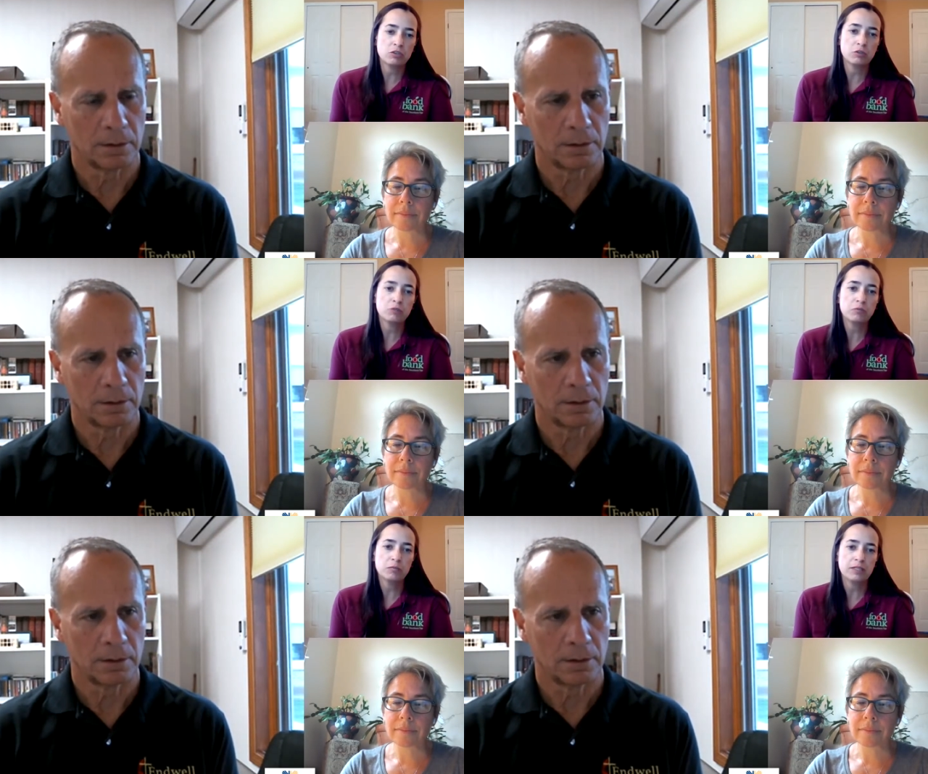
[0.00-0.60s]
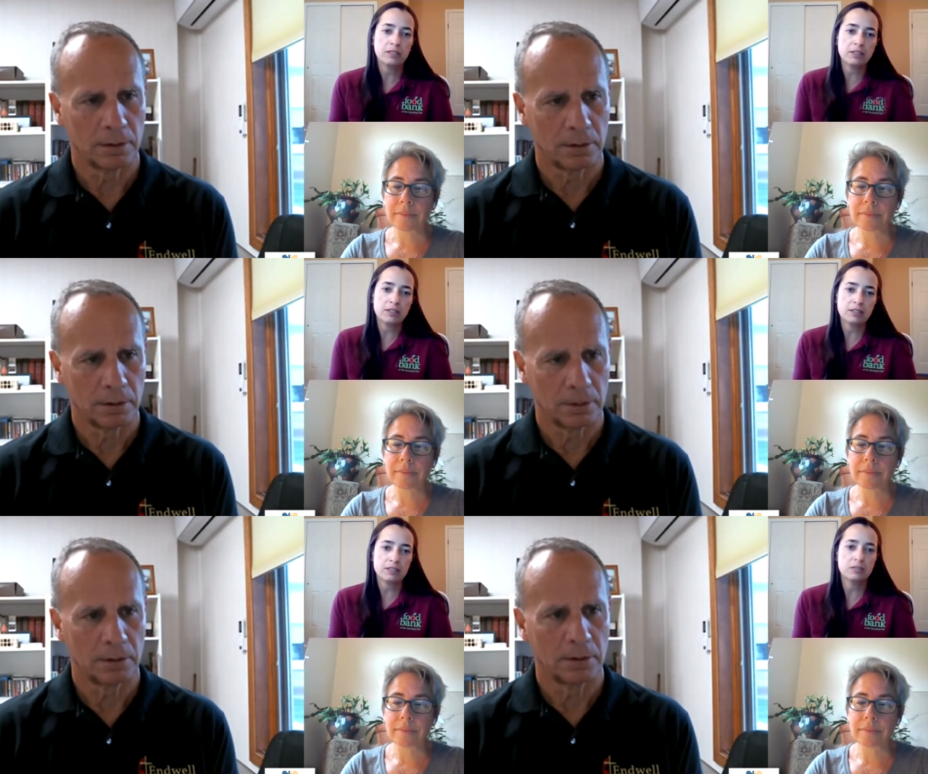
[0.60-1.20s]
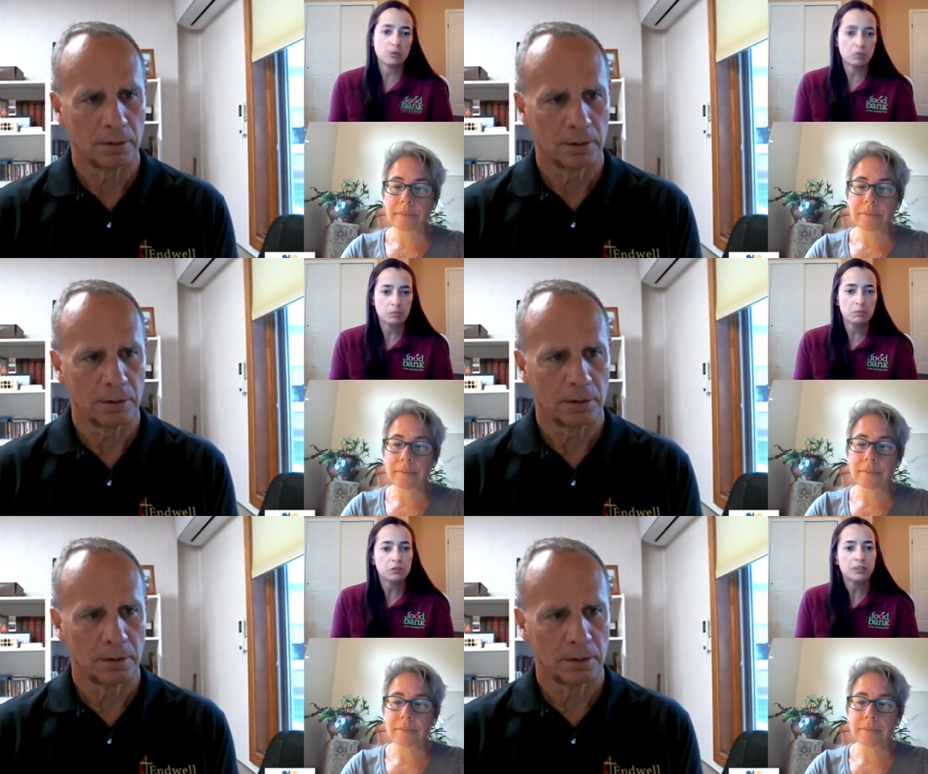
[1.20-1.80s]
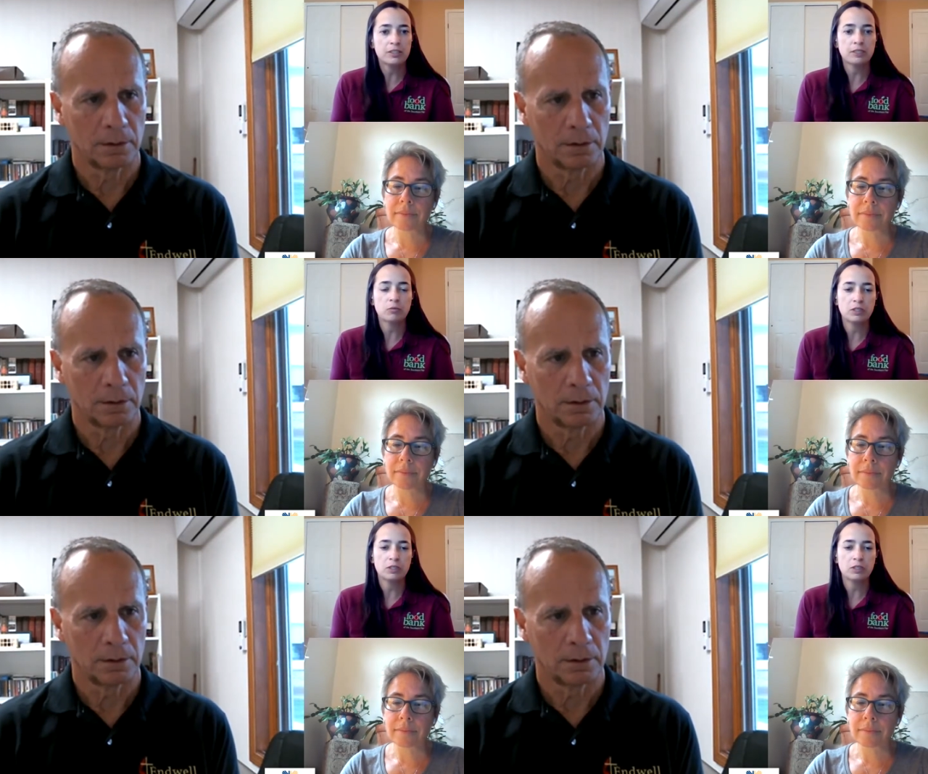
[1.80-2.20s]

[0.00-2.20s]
Speaker 1: You know, the food bank is one building.